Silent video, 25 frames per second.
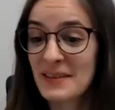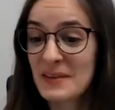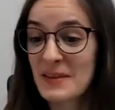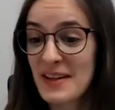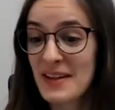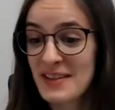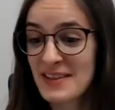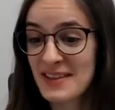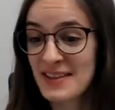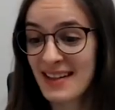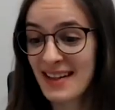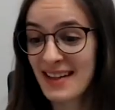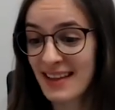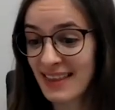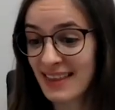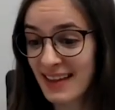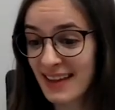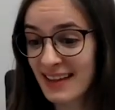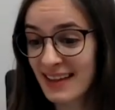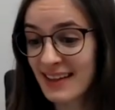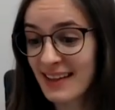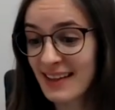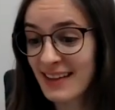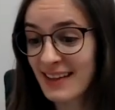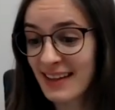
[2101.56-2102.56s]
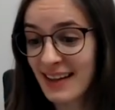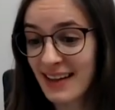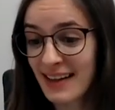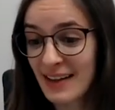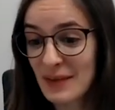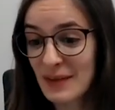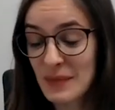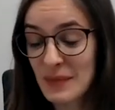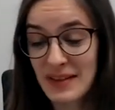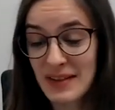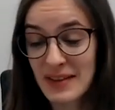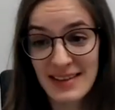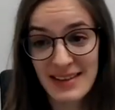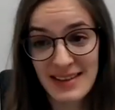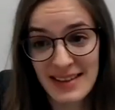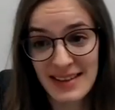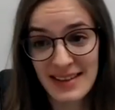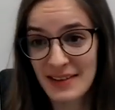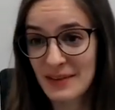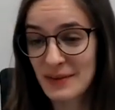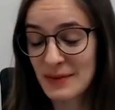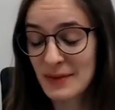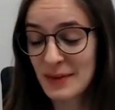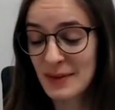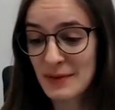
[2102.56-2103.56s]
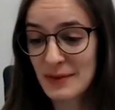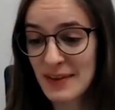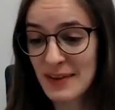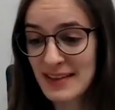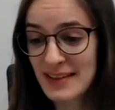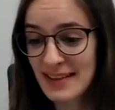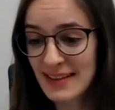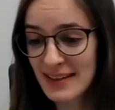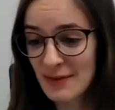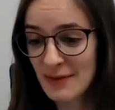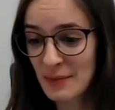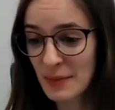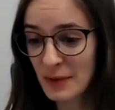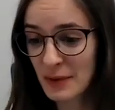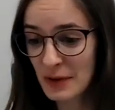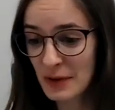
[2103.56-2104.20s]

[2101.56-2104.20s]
question, I think, but still feel free to leave more